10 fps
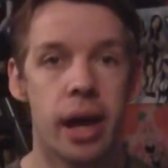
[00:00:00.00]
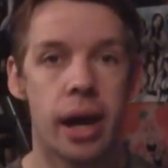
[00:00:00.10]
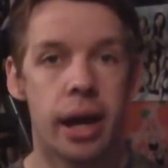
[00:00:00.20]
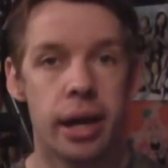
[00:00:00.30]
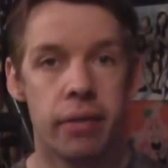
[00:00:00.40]

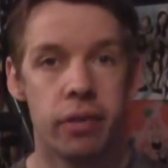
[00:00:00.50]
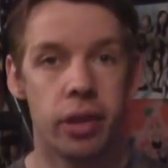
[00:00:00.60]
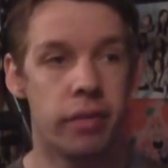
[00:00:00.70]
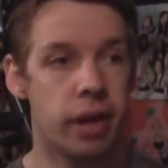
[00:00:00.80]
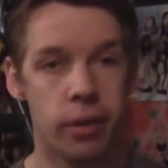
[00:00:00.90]
Uh, if you
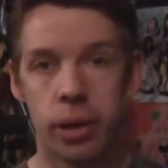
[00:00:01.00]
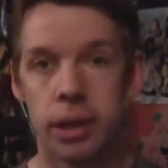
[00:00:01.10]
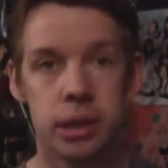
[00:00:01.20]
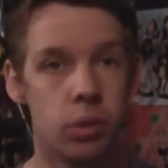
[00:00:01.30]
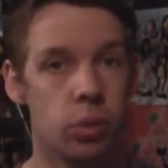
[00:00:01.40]
live anywhere
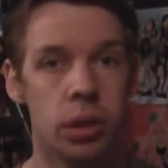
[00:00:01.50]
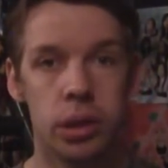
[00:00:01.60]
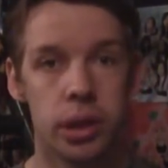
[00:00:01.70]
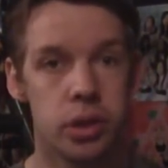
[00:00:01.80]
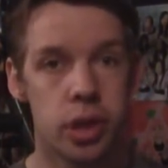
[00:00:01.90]
else in the world,
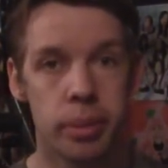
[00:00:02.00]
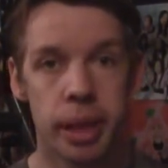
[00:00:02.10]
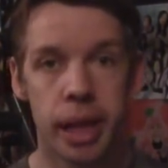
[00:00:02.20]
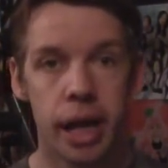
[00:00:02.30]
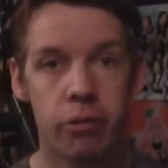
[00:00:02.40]
you can stream
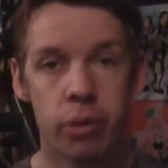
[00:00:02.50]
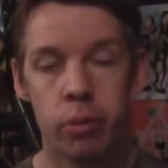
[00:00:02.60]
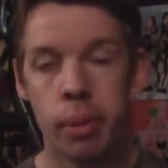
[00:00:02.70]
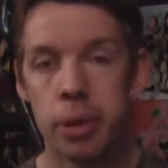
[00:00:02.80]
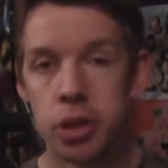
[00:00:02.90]
it live, but
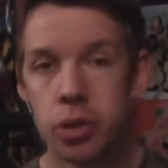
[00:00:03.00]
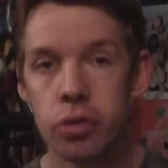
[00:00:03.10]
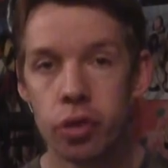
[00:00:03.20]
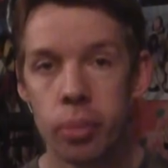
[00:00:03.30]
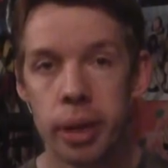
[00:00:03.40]
remember 2 to
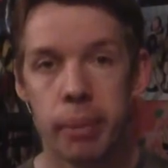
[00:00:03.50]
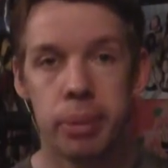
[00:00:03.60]
4 p.m.